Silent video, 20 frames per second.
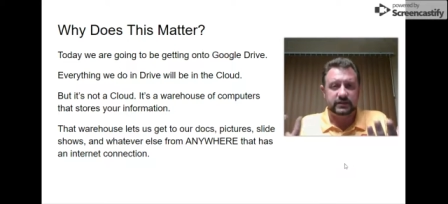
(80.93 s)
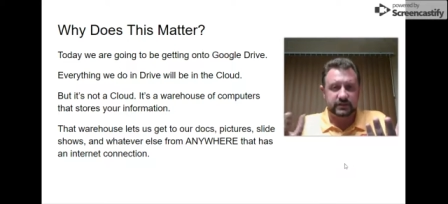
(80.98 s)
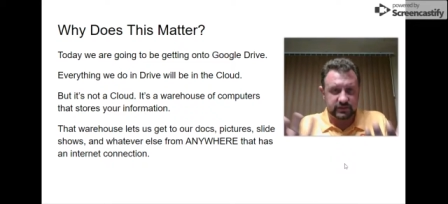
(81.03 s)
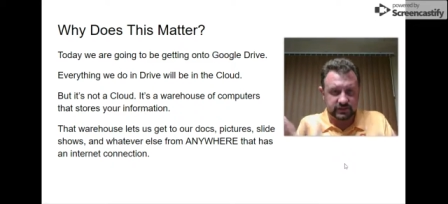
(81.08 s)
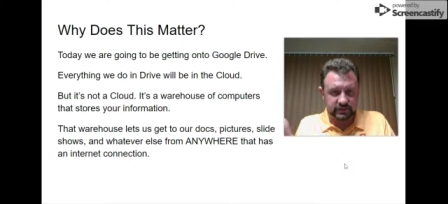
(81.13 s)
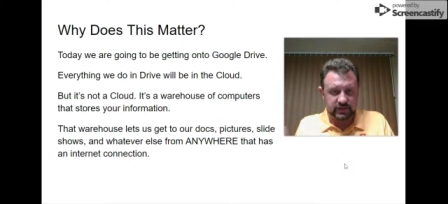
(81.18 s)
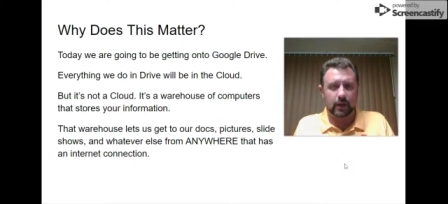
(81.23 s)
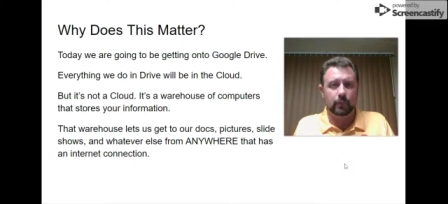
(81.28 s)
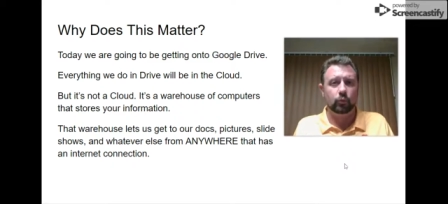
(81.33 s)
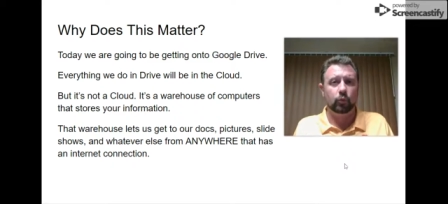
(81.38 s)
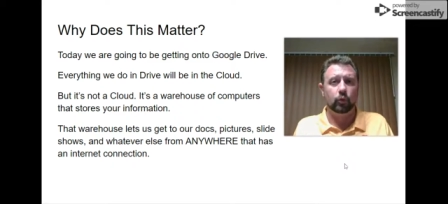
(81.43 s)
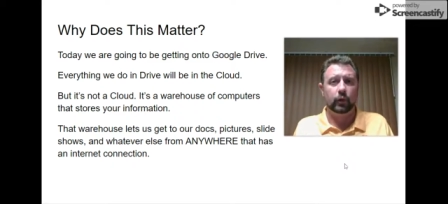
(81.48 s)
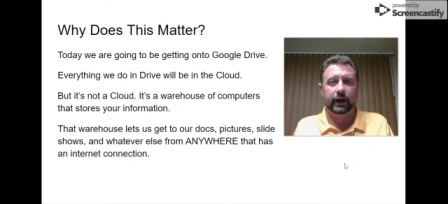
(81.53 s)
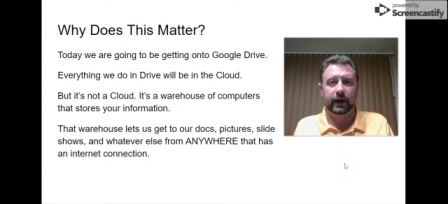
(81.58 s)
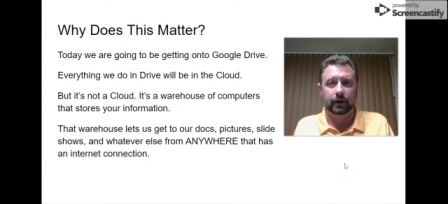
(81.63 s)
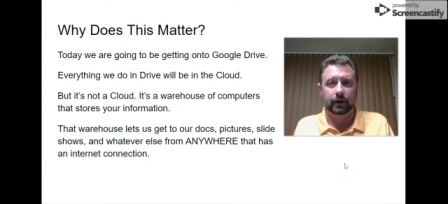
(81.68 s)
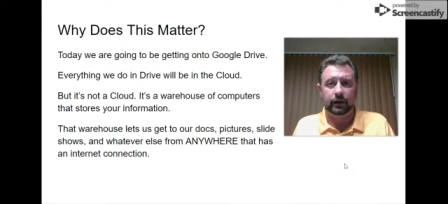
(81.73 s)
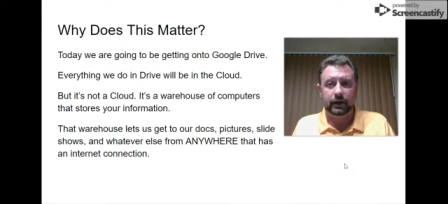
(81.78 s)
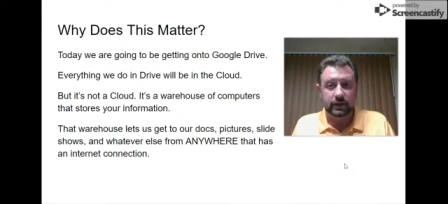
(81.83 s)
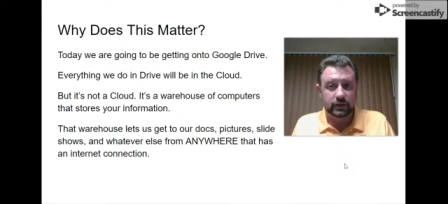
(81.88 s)

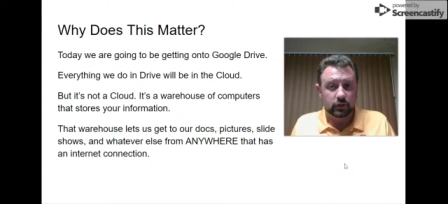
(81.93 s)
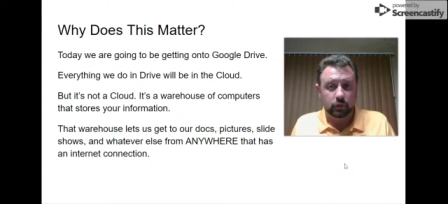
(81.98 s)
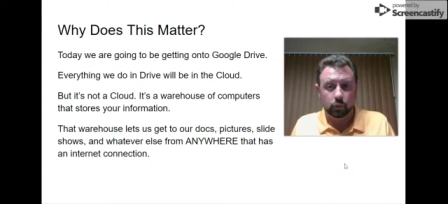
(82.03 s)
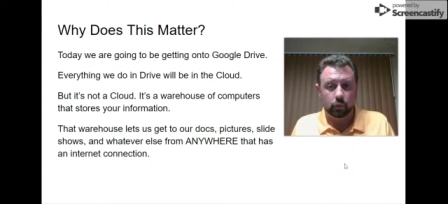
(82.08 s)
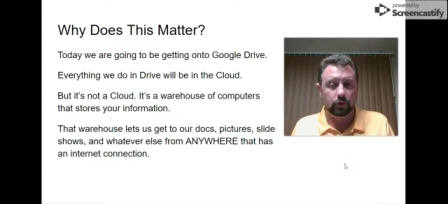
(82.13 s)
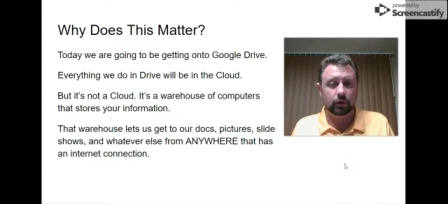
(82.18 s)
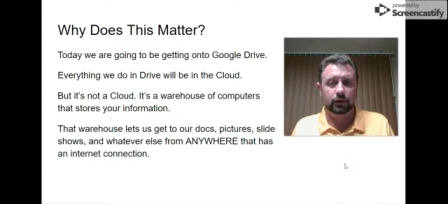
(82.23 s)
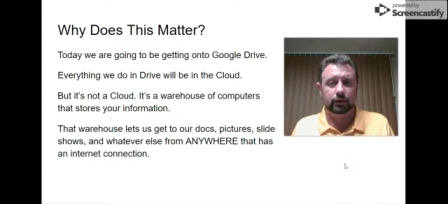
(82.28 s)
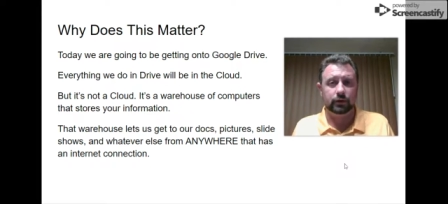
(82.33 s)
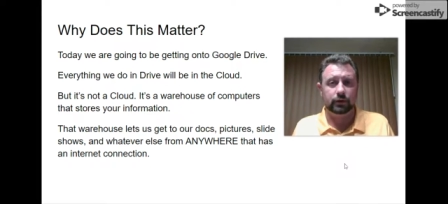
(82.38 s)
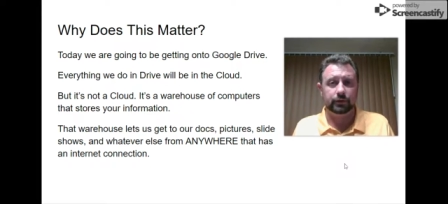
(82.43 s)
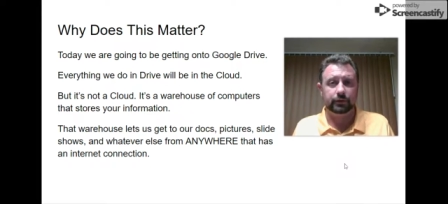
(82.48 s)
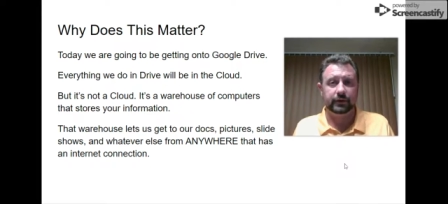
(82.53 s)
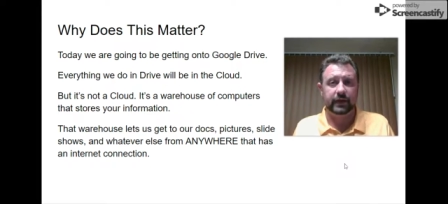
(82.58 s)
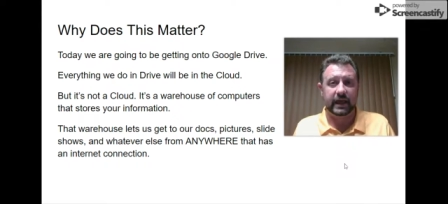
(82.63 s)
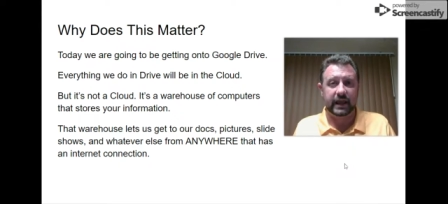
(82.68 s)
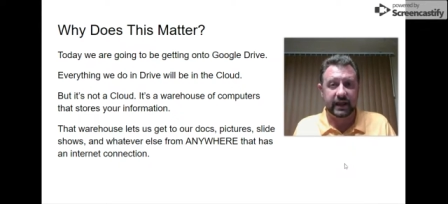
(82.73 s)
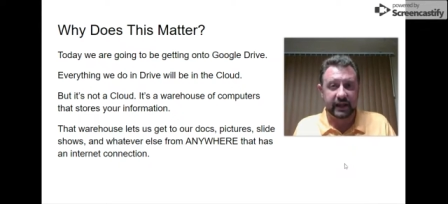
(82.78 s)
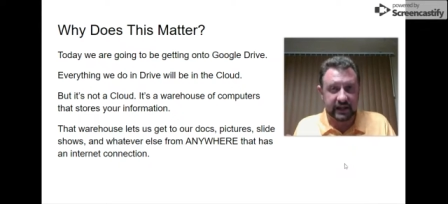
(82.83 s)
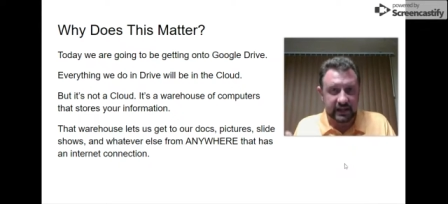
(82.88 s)
somewhere in the world
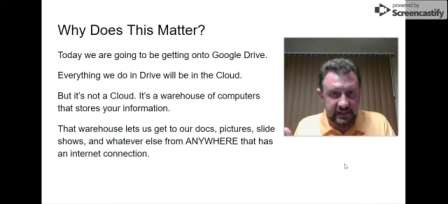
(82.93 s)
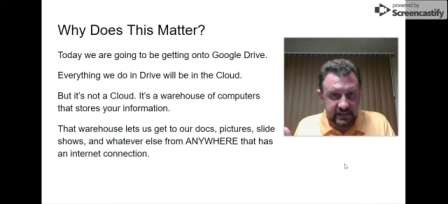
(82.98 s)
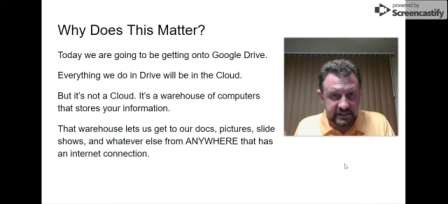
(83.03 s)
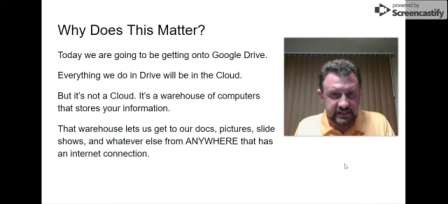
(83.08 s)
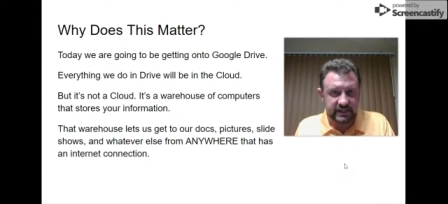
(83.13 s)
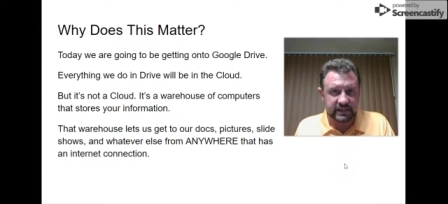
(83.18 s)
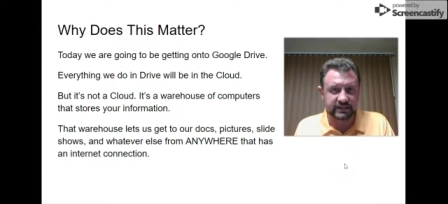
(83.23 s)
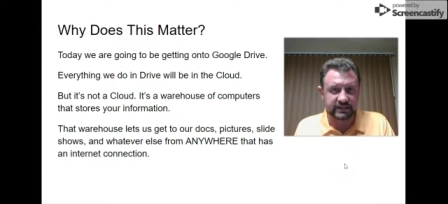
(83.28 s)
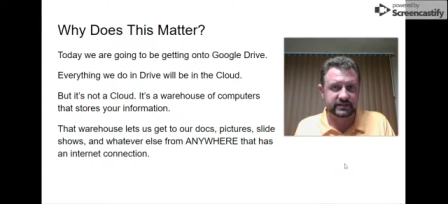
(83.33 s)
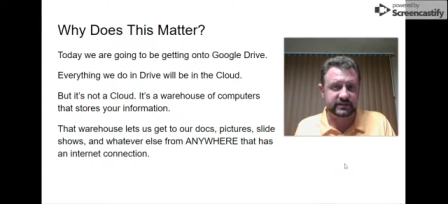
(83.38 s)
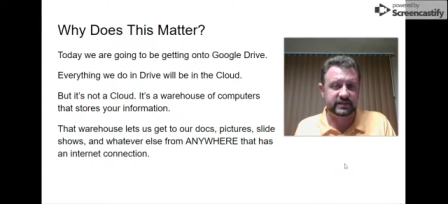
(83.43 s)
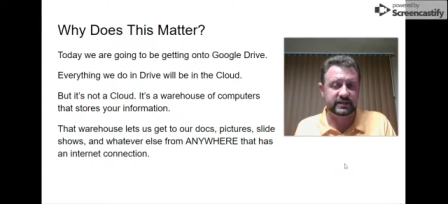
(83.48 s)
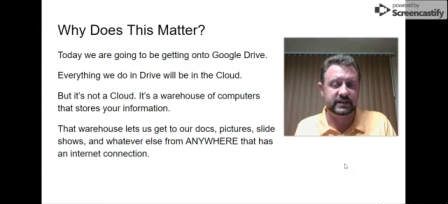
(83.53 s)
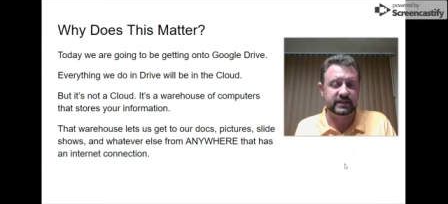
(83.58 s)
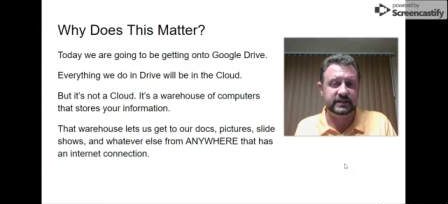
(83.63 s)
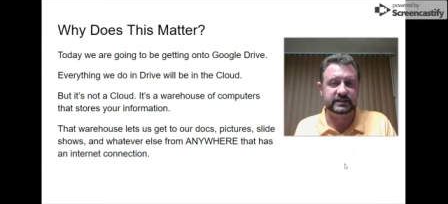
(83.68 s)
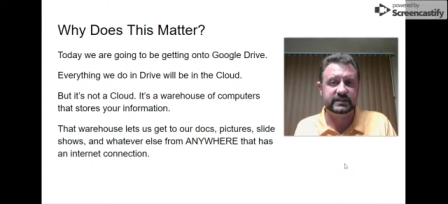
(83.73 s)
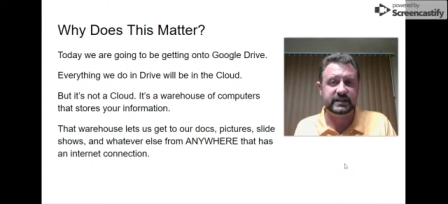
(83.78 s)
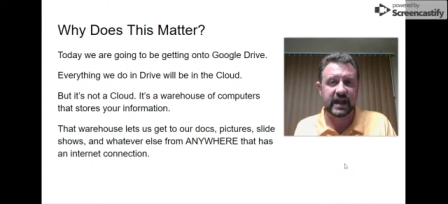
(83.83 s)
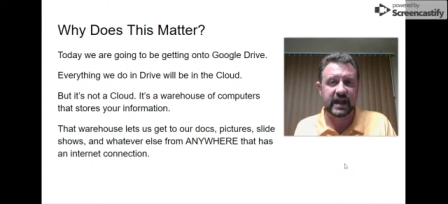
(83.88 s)
and it exists in
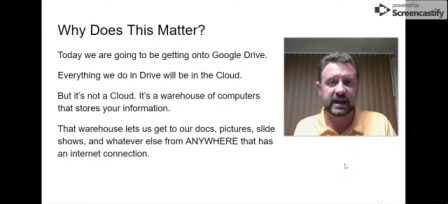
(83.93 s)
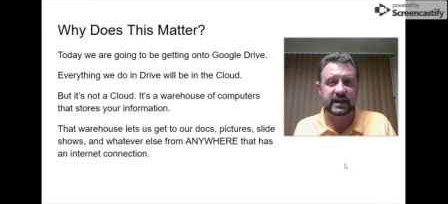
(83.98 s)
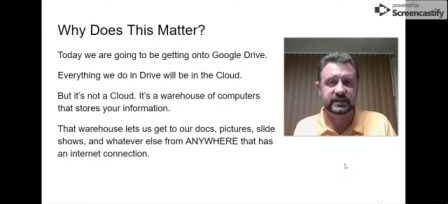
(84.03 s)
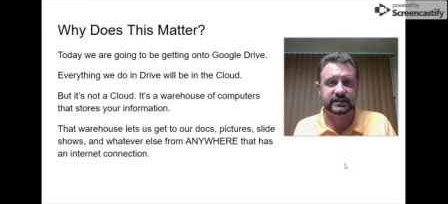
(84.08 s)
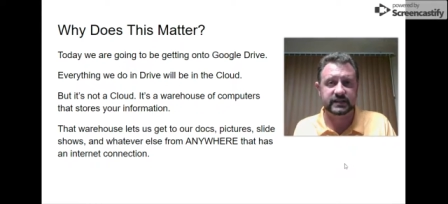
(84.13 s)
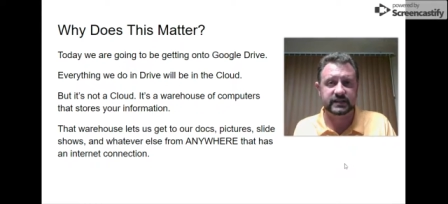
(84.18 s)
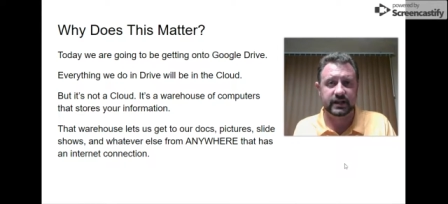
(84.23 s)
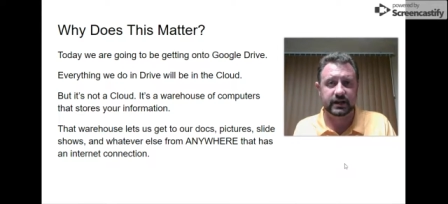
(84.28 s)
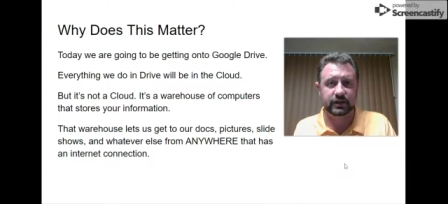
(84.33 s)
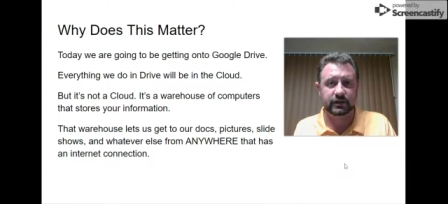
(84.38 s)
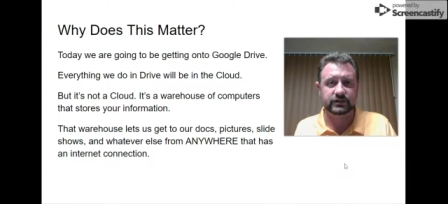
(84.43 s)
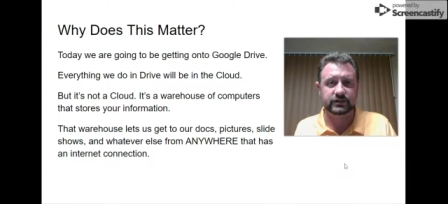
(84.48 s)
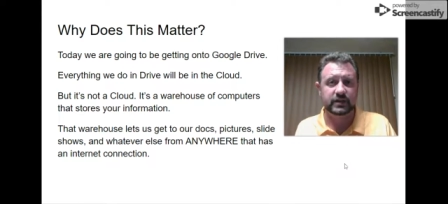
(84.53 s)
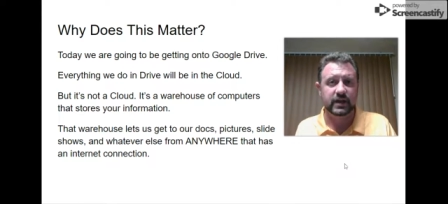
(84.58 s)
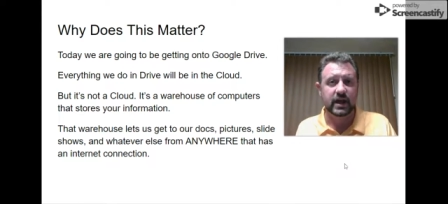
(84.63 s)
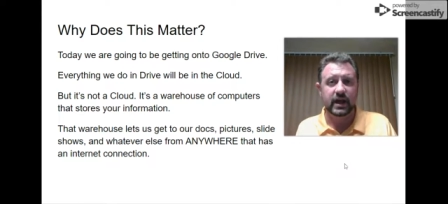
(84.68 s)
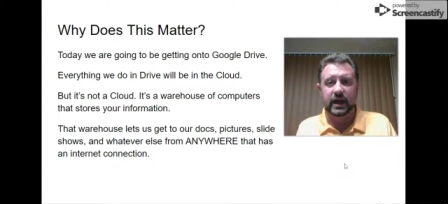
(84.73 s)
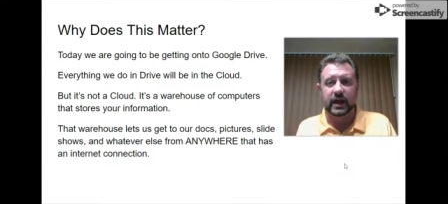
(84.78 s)
these data centers